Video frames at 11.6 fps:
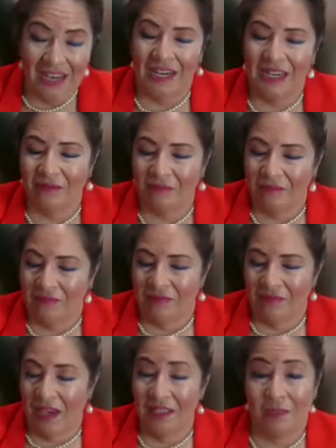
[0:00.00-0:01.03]
um,
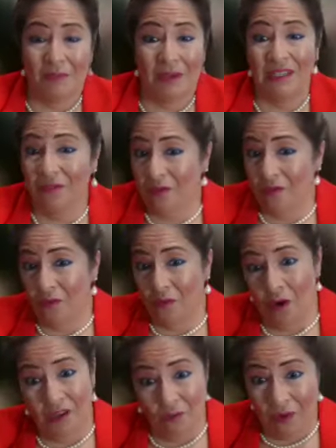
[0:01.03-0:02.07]
especially
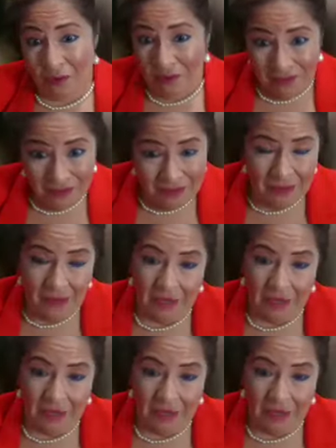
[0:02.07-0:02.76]
for us women,